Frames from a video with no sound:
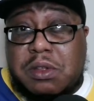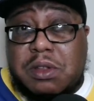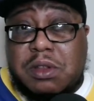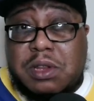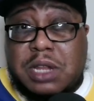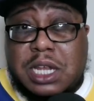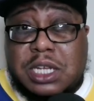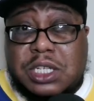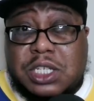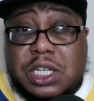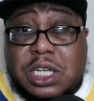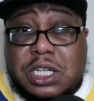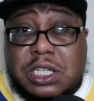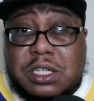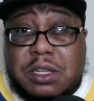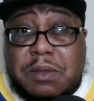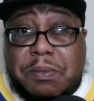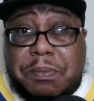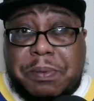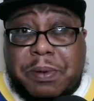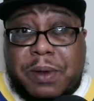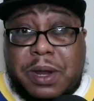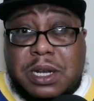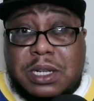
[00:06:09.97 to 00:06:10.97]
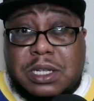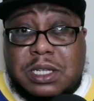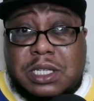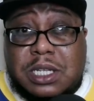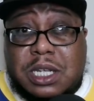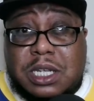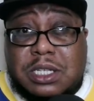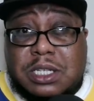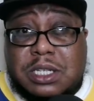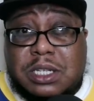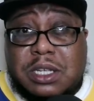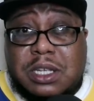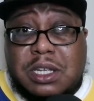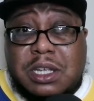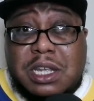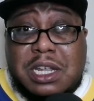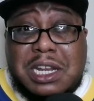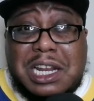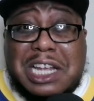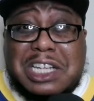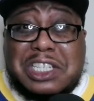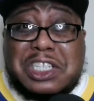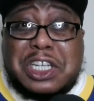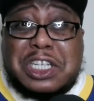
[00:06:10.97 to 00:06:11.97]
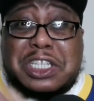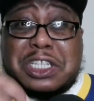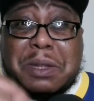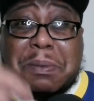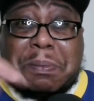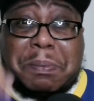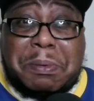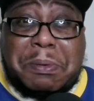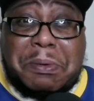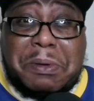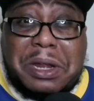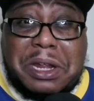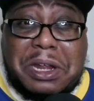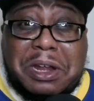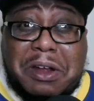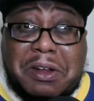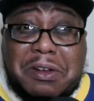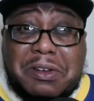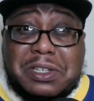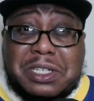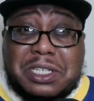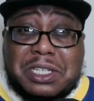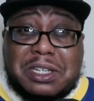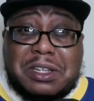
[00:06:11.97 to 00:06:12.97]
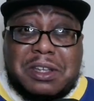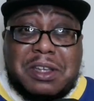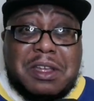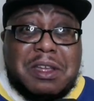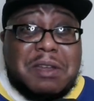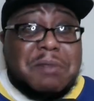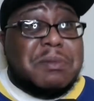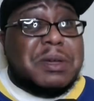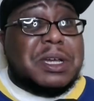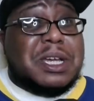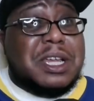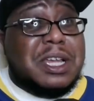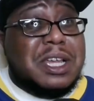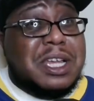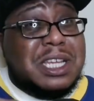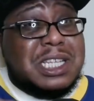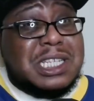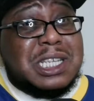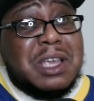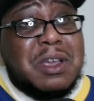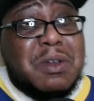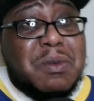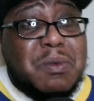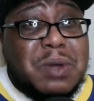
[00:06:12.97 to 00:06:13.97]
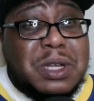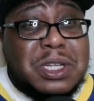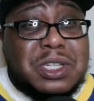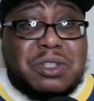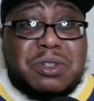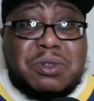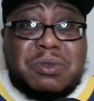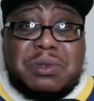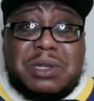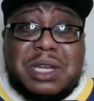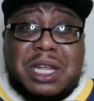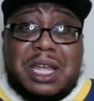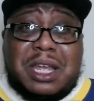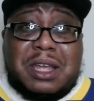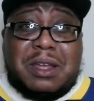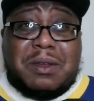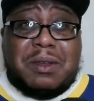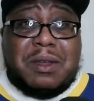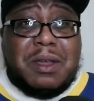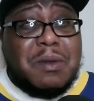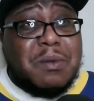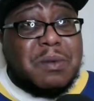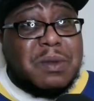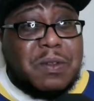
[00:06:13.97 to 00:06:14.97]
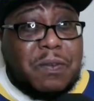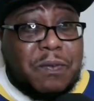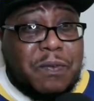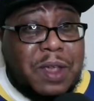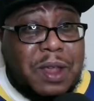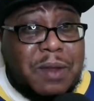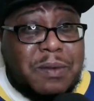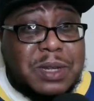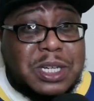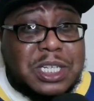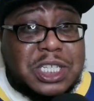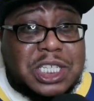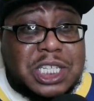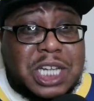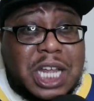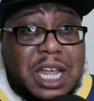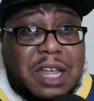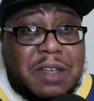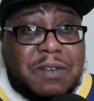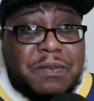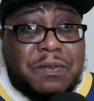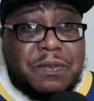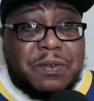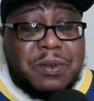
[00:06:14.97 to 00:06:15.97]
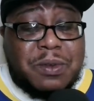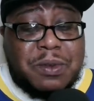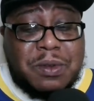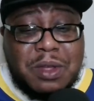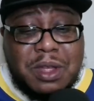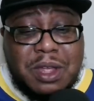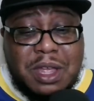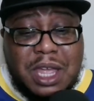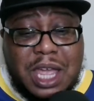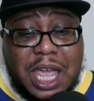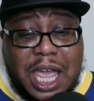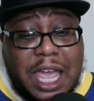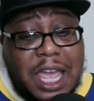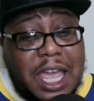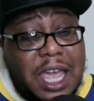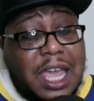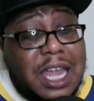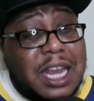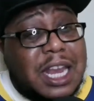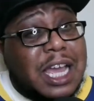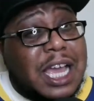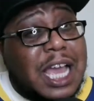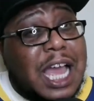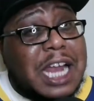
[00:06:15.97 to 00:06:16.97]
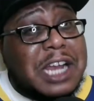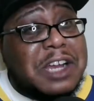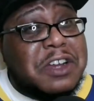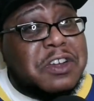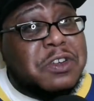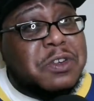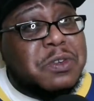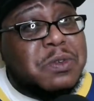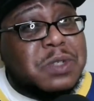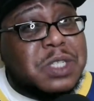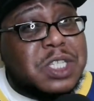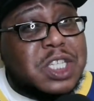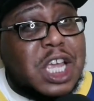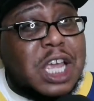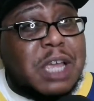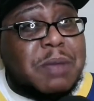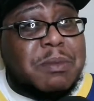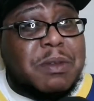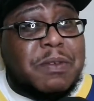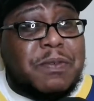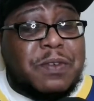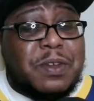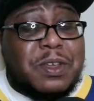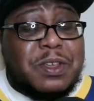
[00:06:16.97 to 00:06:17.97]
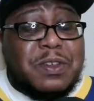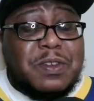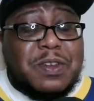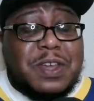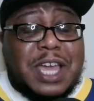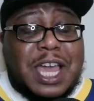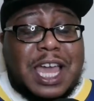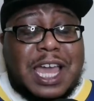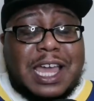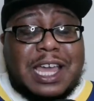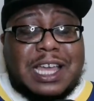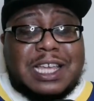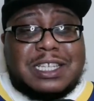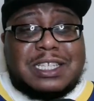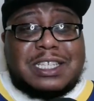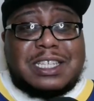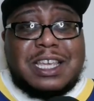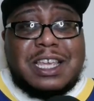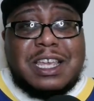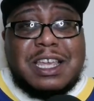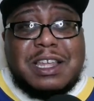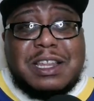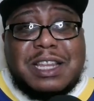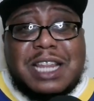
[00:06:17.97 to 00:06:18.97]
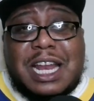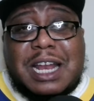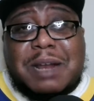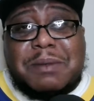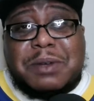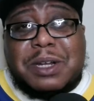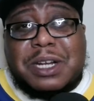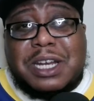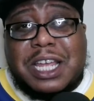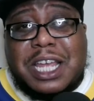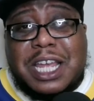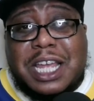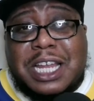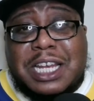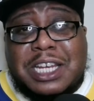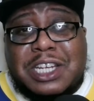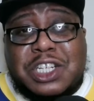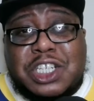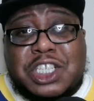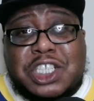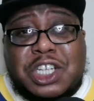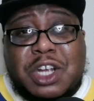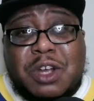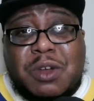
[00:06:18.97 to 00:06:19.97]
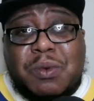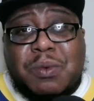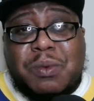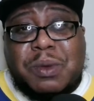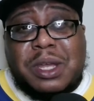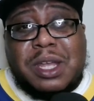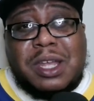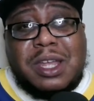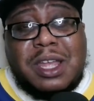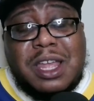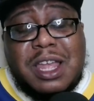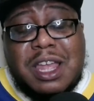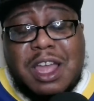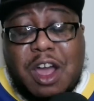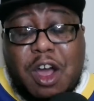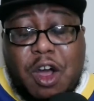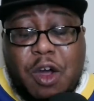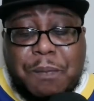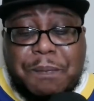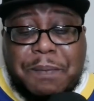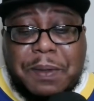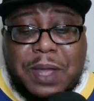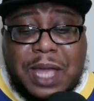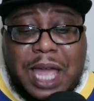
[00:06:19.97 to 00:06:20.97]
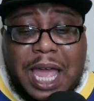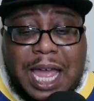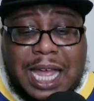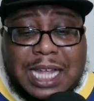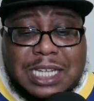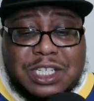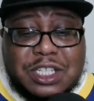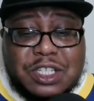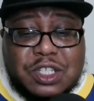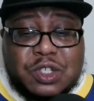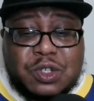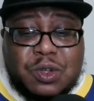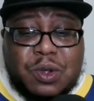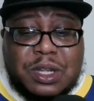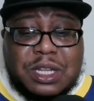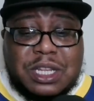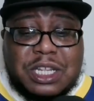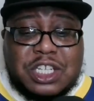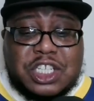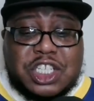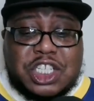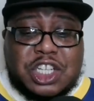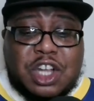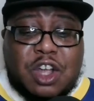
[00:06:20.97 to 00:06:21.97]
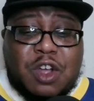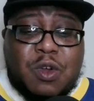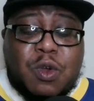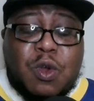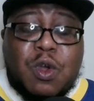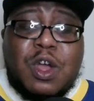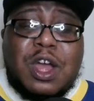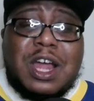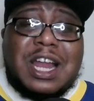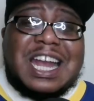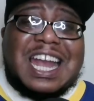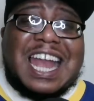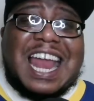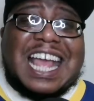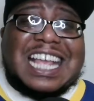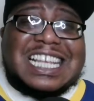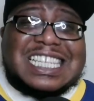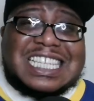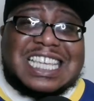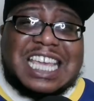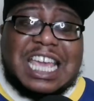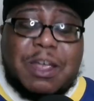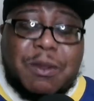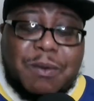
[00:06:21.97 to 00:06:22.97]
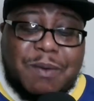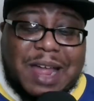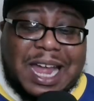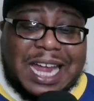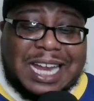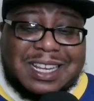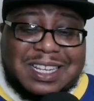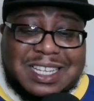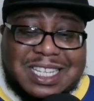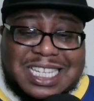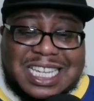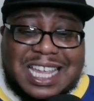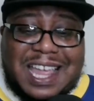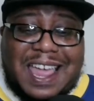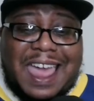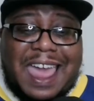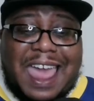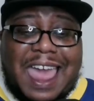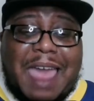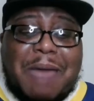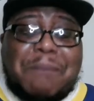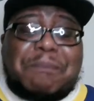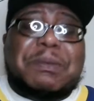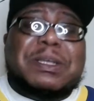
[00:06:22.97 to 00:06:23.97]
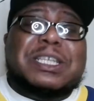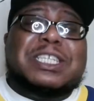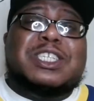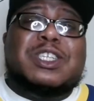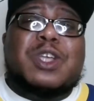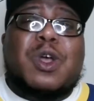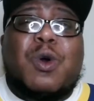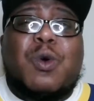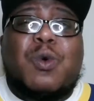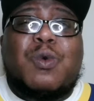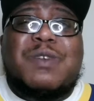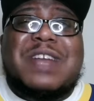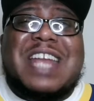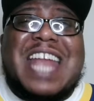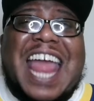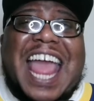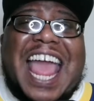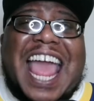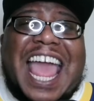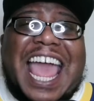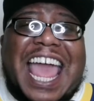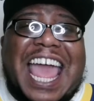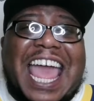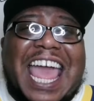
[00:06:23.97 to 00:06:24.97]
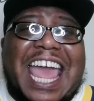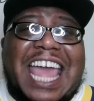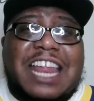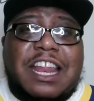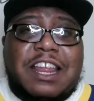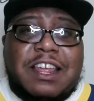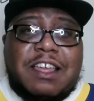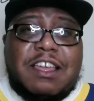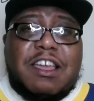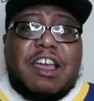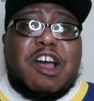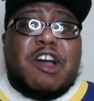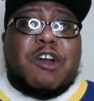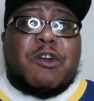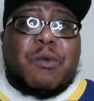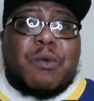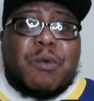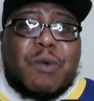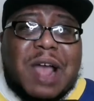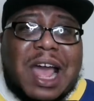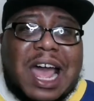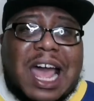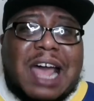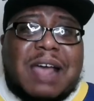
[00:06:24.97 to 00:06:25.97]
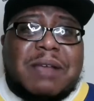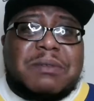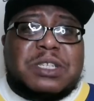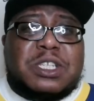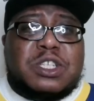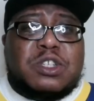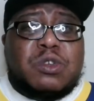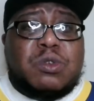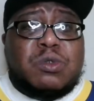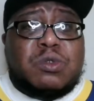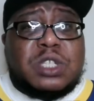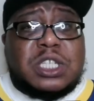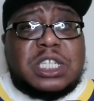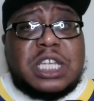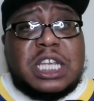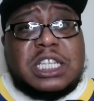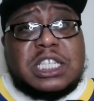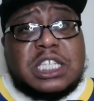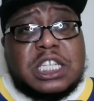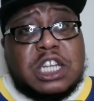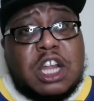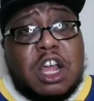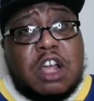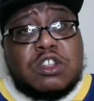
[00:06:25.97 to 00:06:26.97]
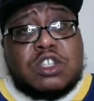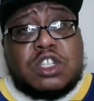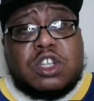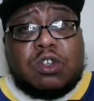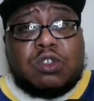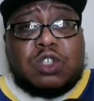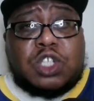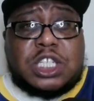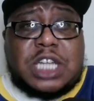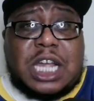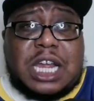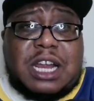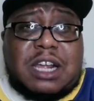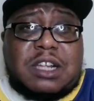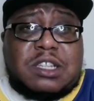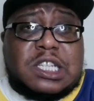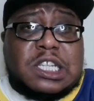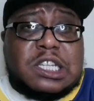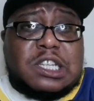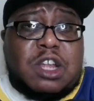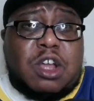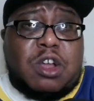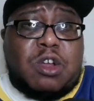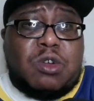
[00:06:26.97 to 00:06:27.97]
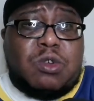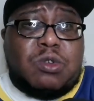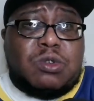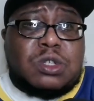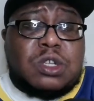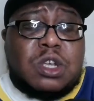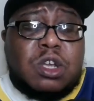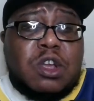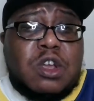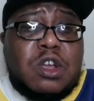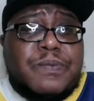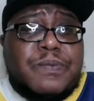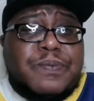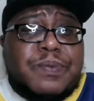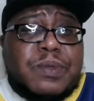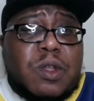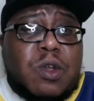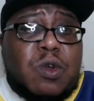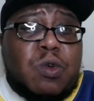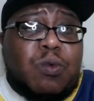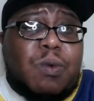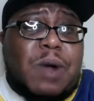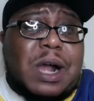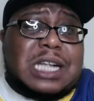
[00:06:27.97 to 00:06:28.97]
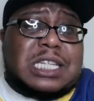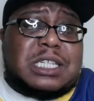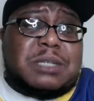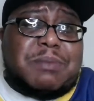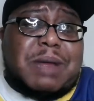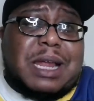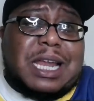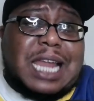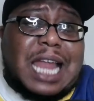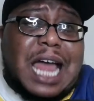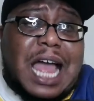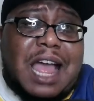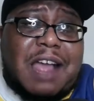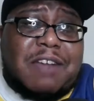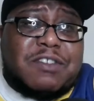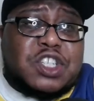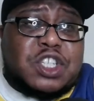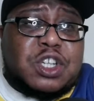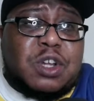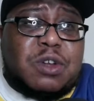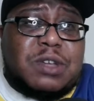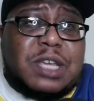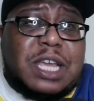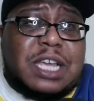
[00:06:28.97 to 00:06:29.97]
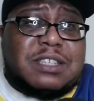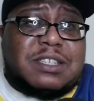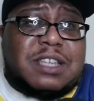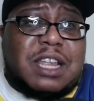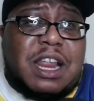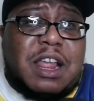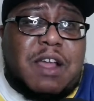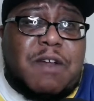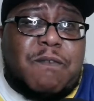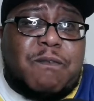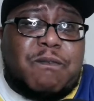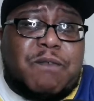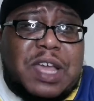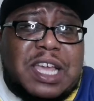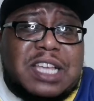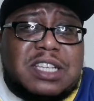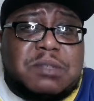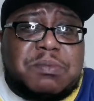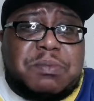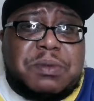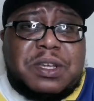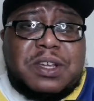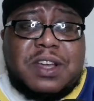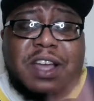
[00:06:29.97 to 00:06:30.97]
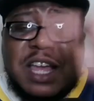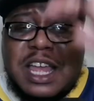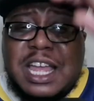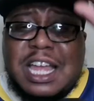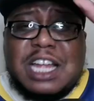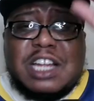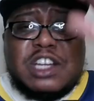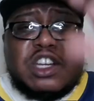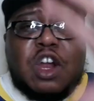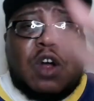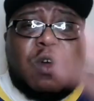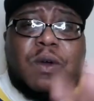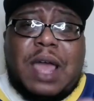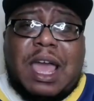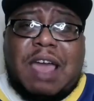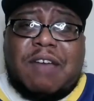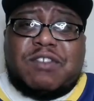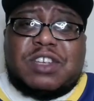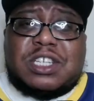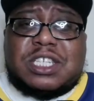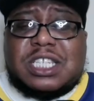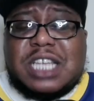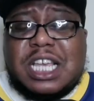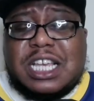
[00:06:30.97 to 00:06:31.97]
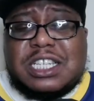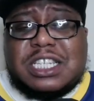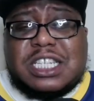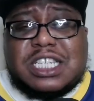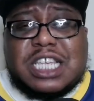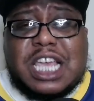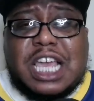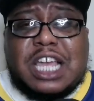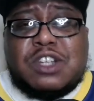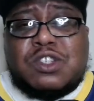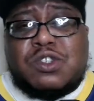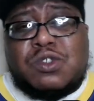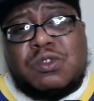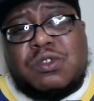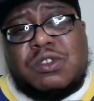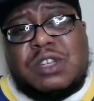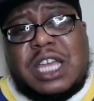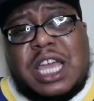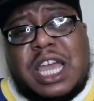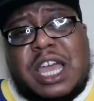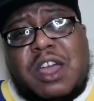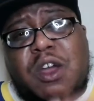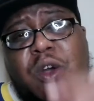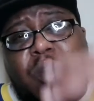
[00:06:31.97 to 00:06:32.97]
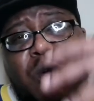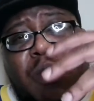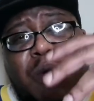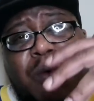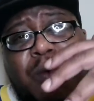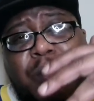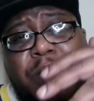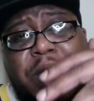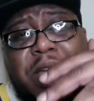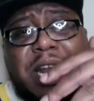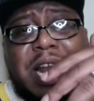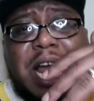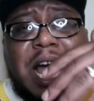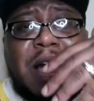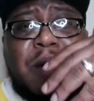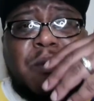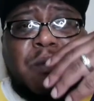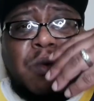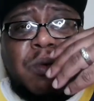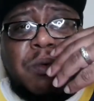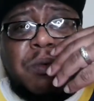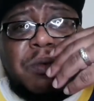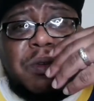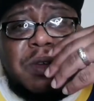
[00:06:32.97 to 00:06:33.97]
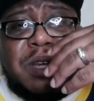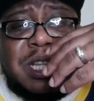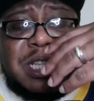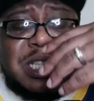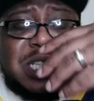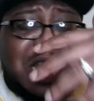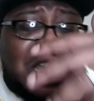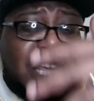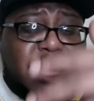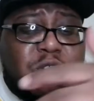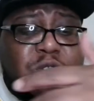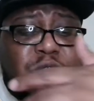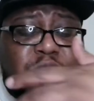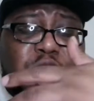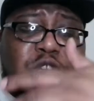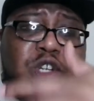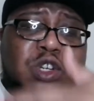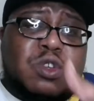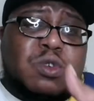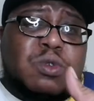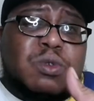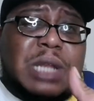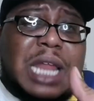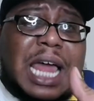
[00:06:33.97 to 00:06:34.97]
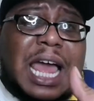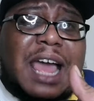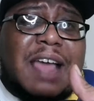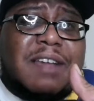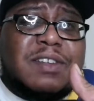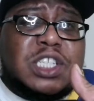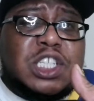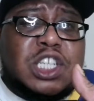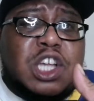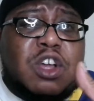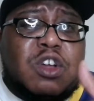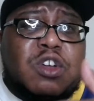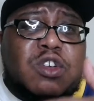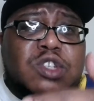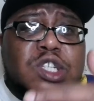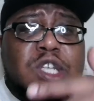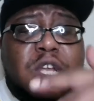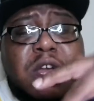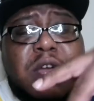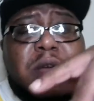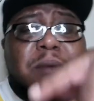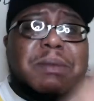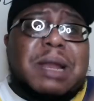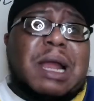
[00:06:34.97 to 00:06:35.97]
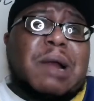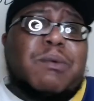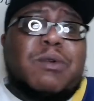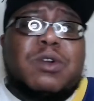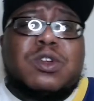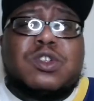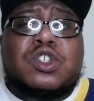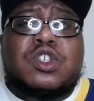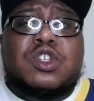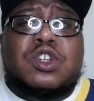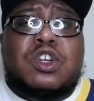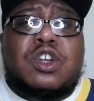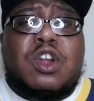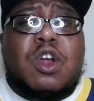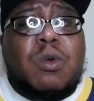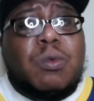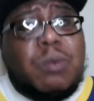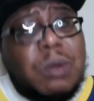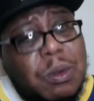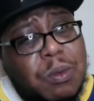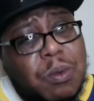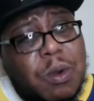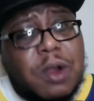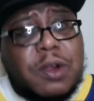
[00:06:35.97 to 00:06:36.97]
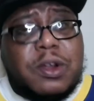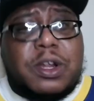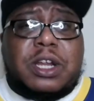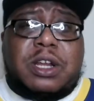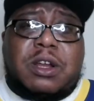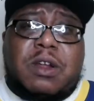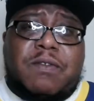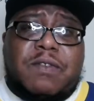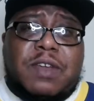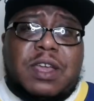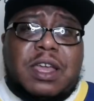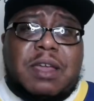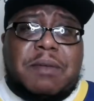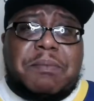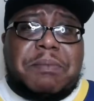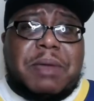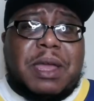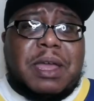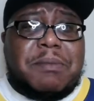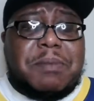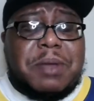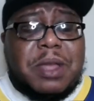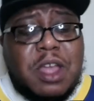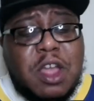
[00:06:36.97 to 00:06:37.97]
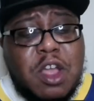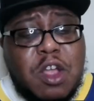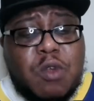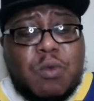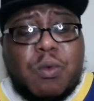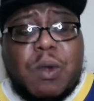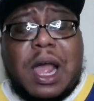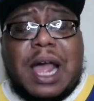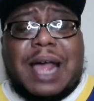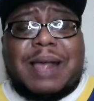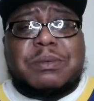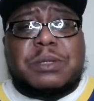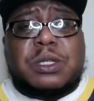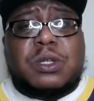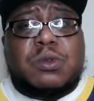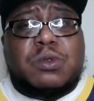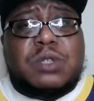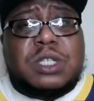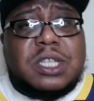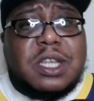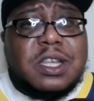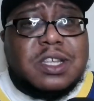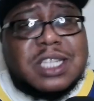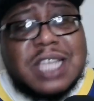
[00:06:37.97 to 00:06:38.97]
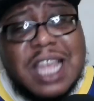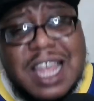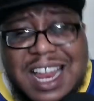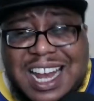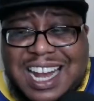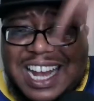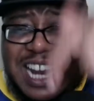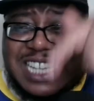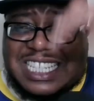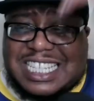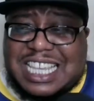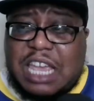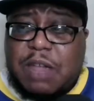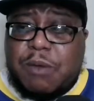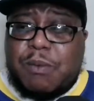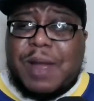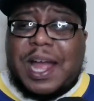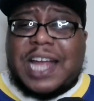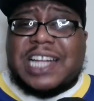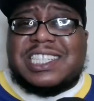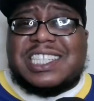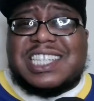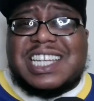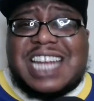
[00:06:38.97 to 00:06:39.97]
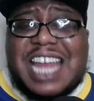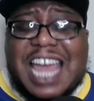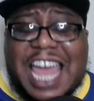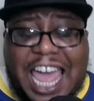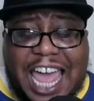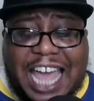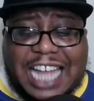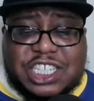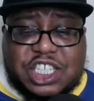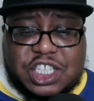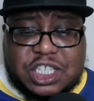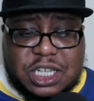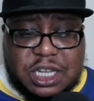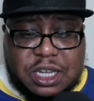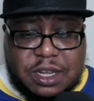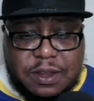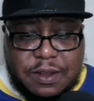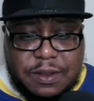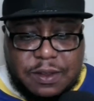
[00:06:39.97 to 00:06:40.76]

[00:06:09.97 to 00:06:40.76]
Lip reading: That's just a predecessor. That's just a precursor, because what you did was very shameful. And I got a new segment for you guys that I'm going to end the show with. Hope you guys enjoy this show. Let's get right into episode 9 of Robs2Cents. And also shout out to those who watched my live show yesterday on Facebook. Don't have a set schedule yet on when I will continue to do live shows, but I want you to know we working over here, baby. Robs2Cents. Let's get right into the action.